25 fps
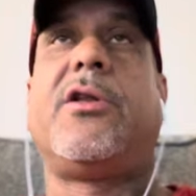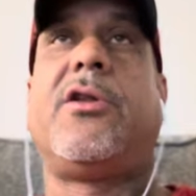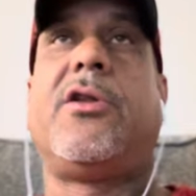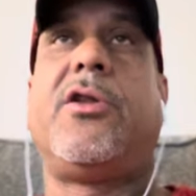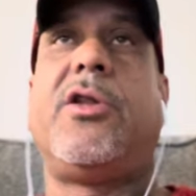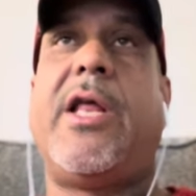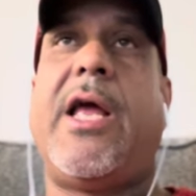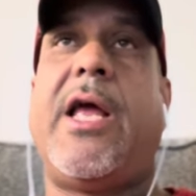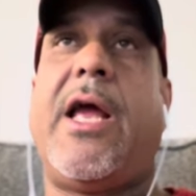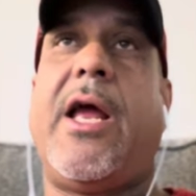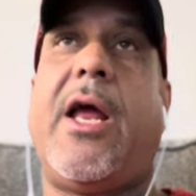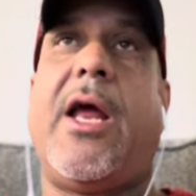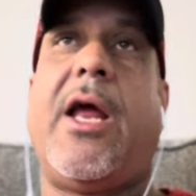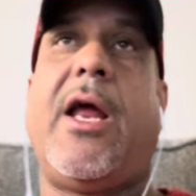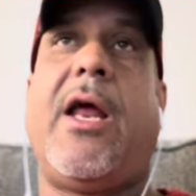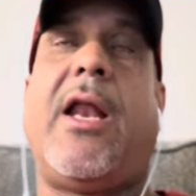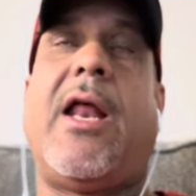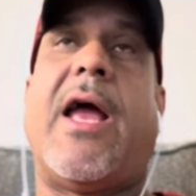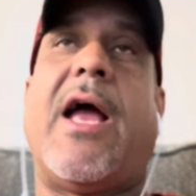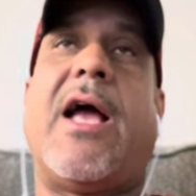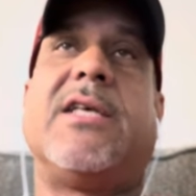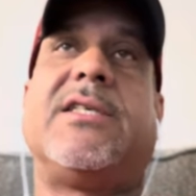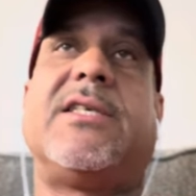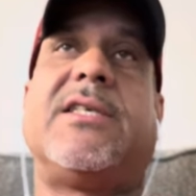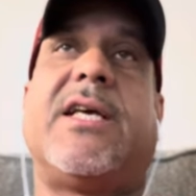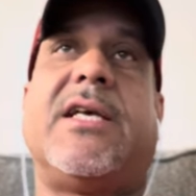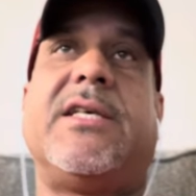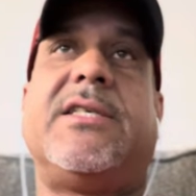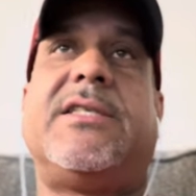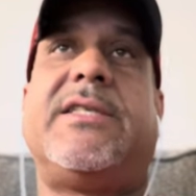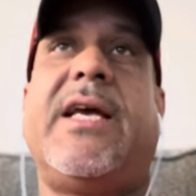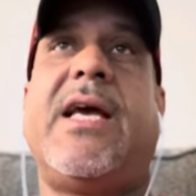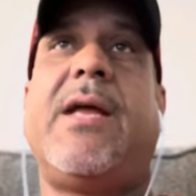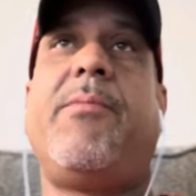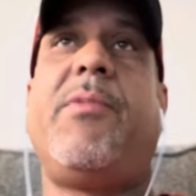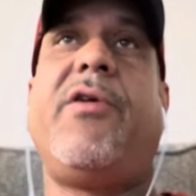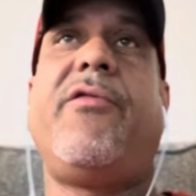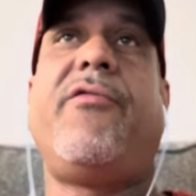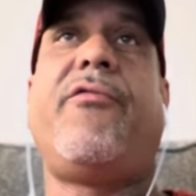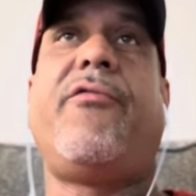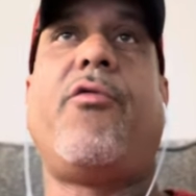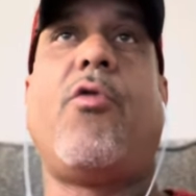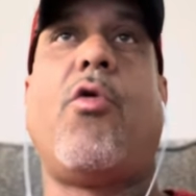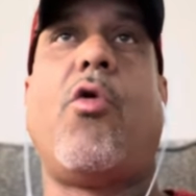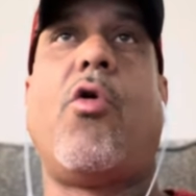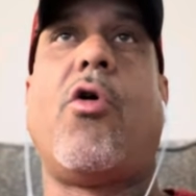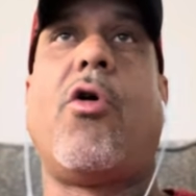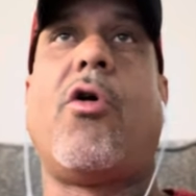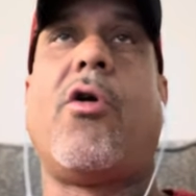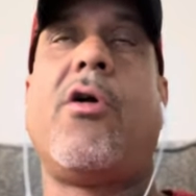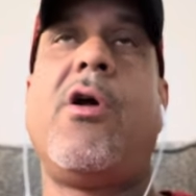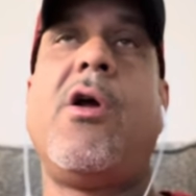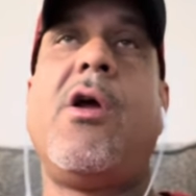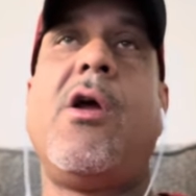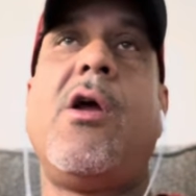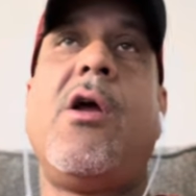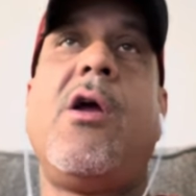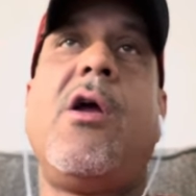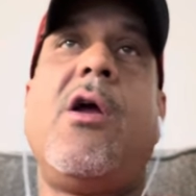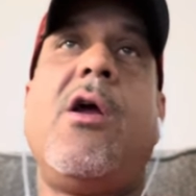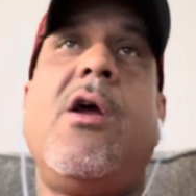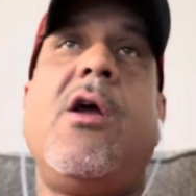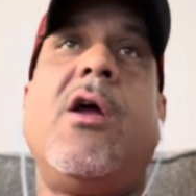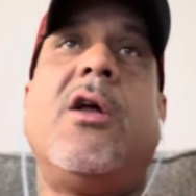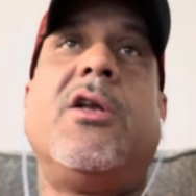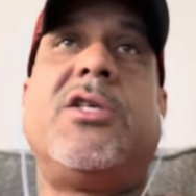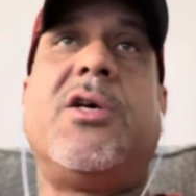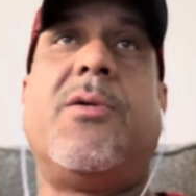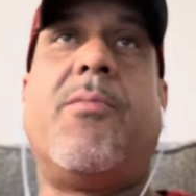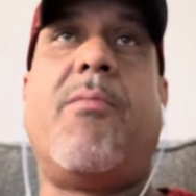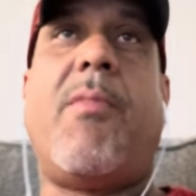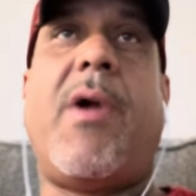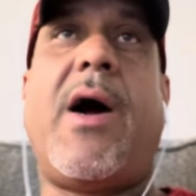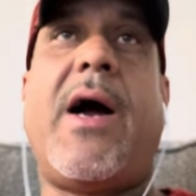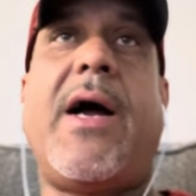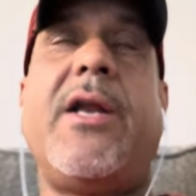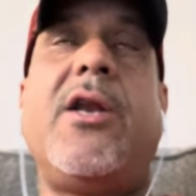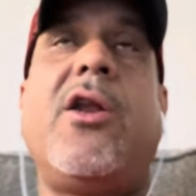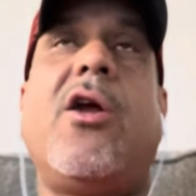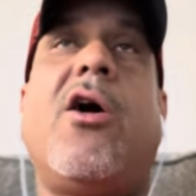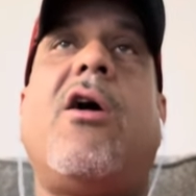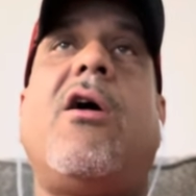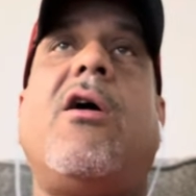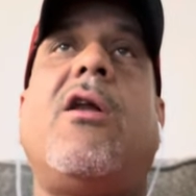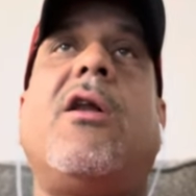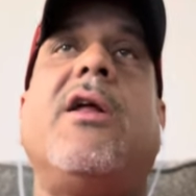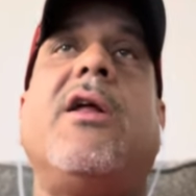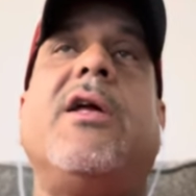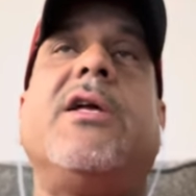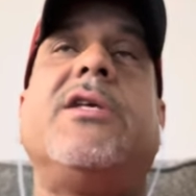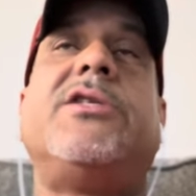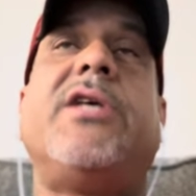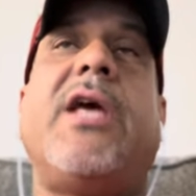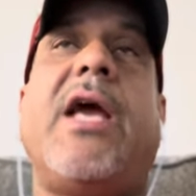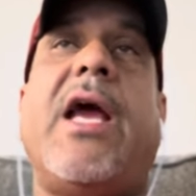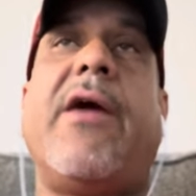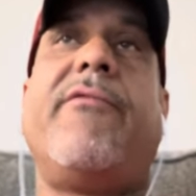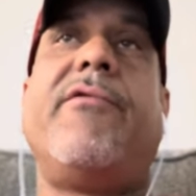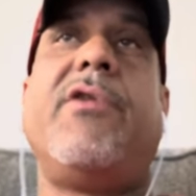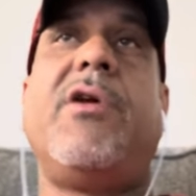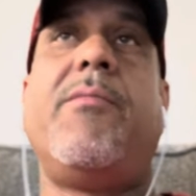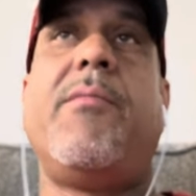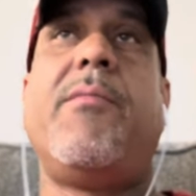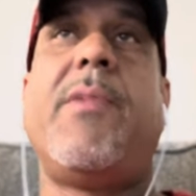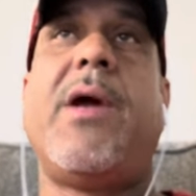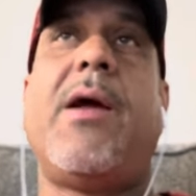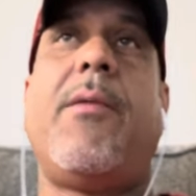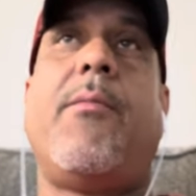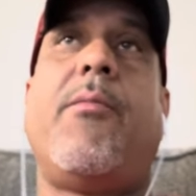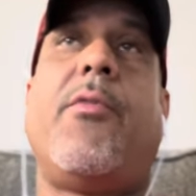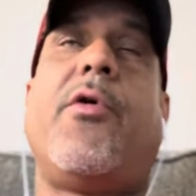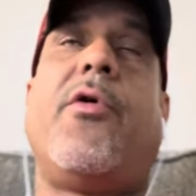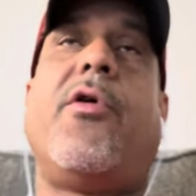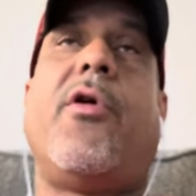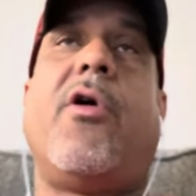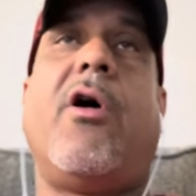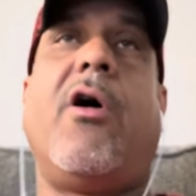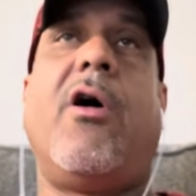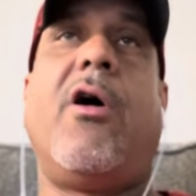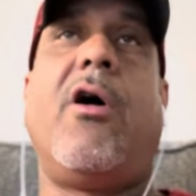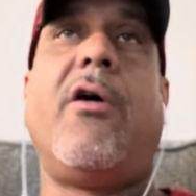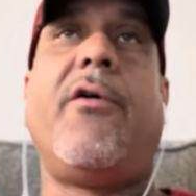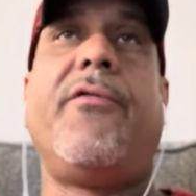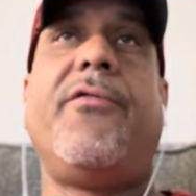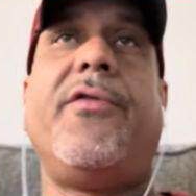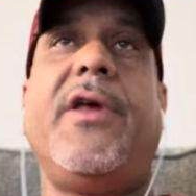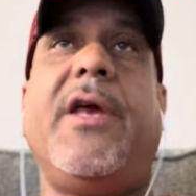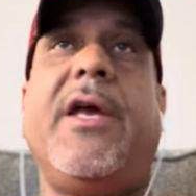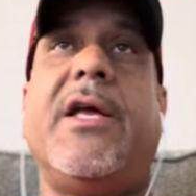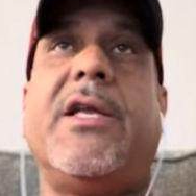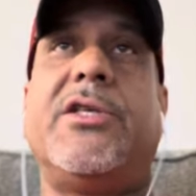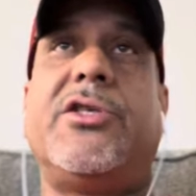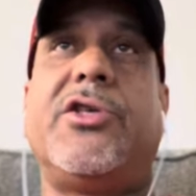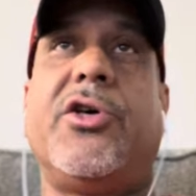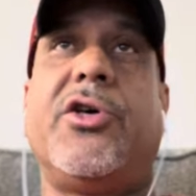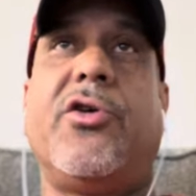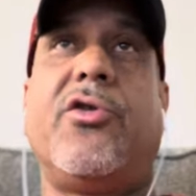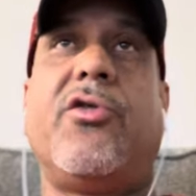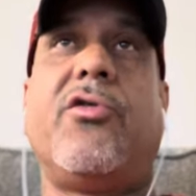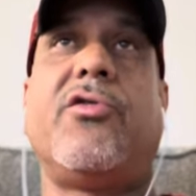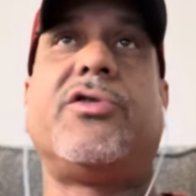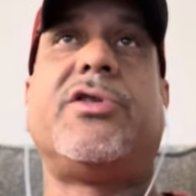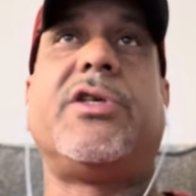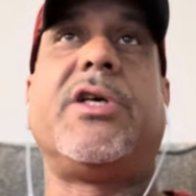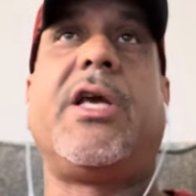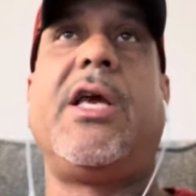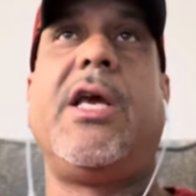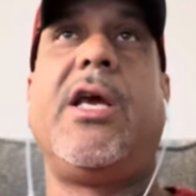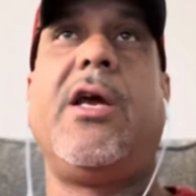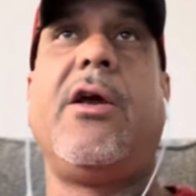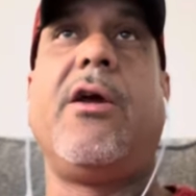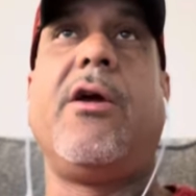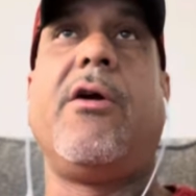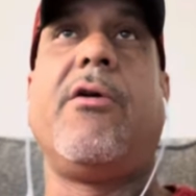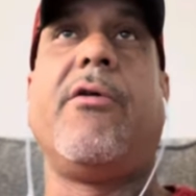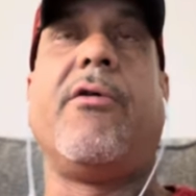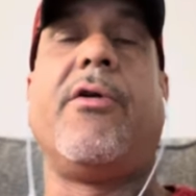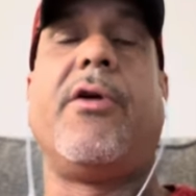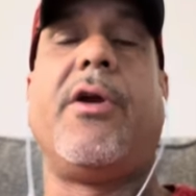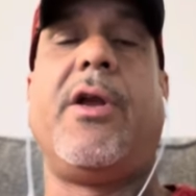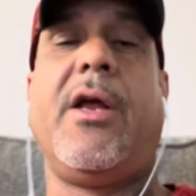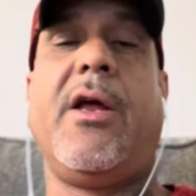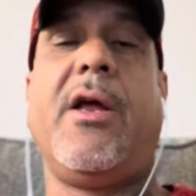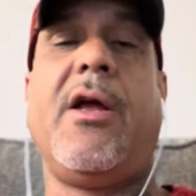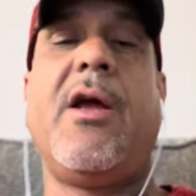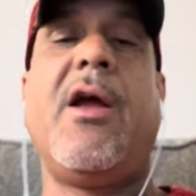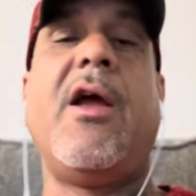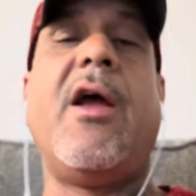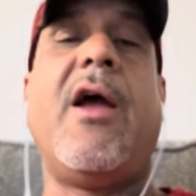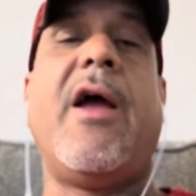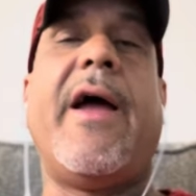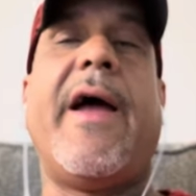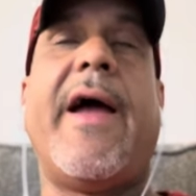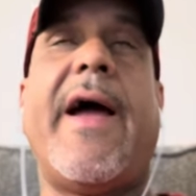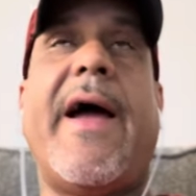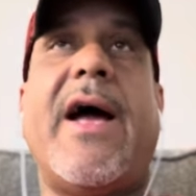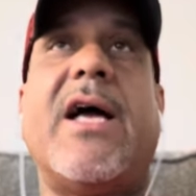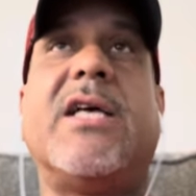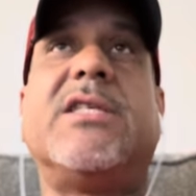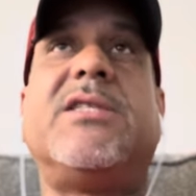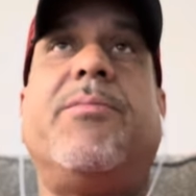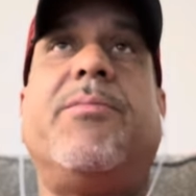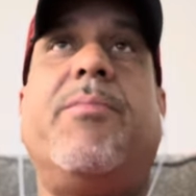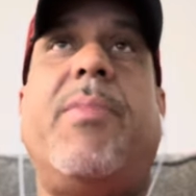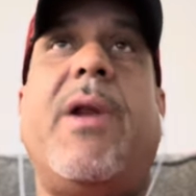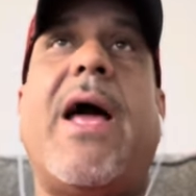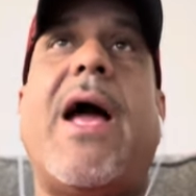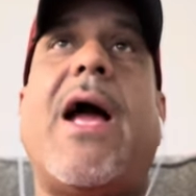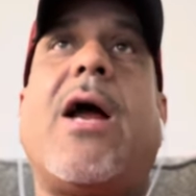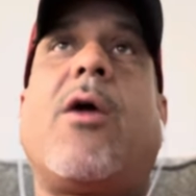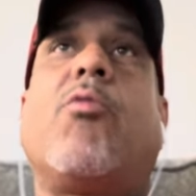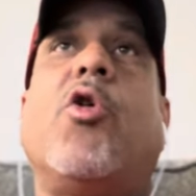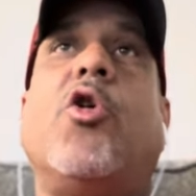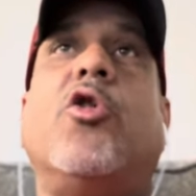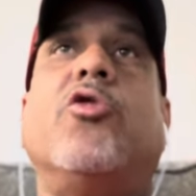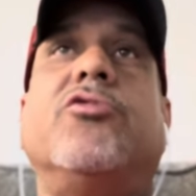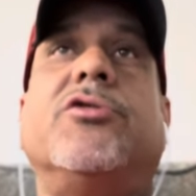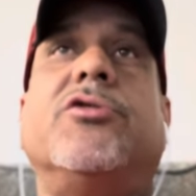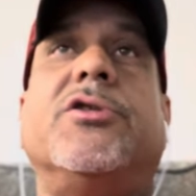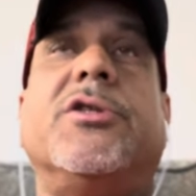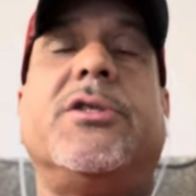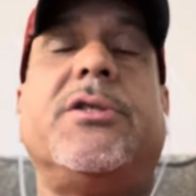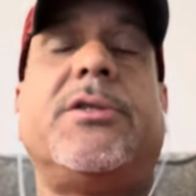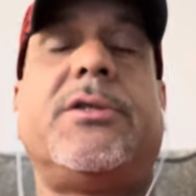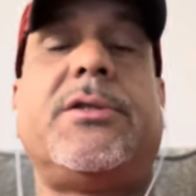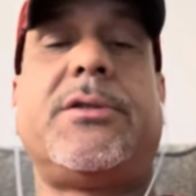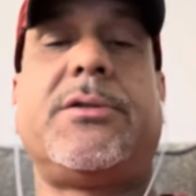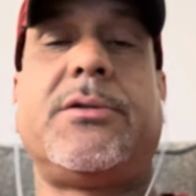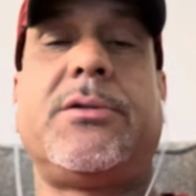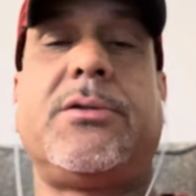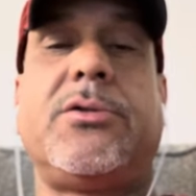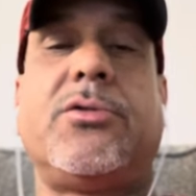They, as I said before, to my knowledge, every member of the internal security has black roses.